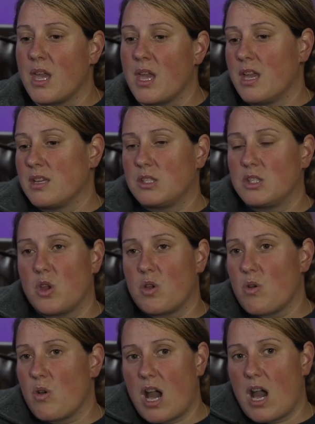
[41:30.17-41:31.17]

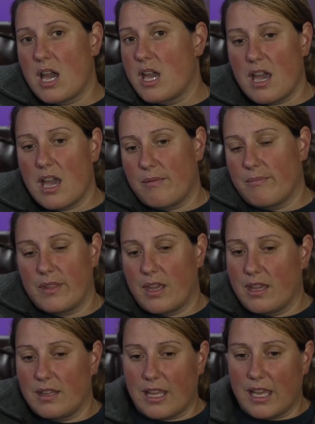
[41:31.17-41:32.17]
So
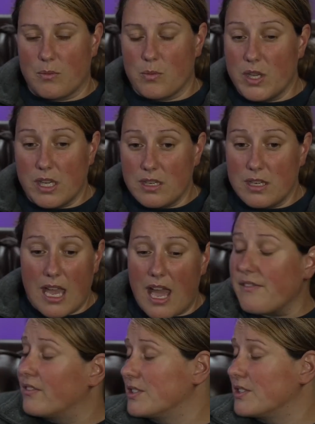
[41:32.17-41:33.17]
we
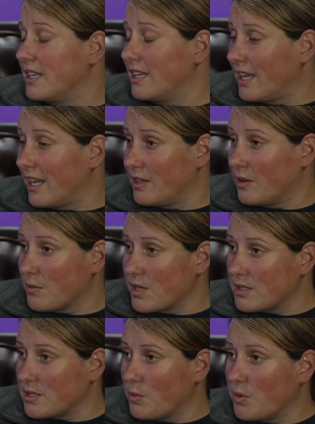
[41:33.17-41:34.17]
haven't seen any
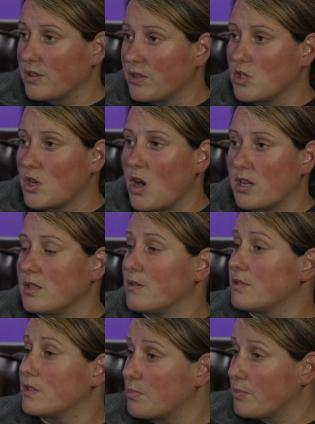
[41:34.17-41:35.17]
risk with the dogs
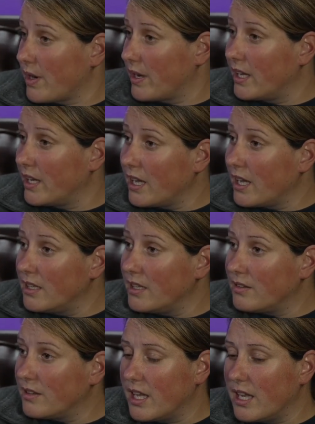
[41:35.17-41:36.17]
of spreading
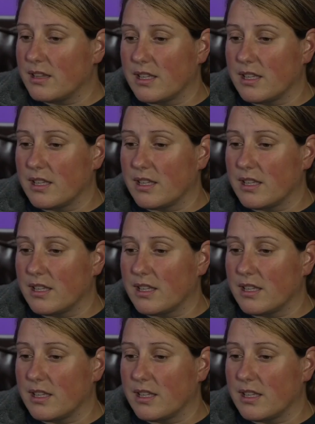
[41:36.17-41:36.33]
anything.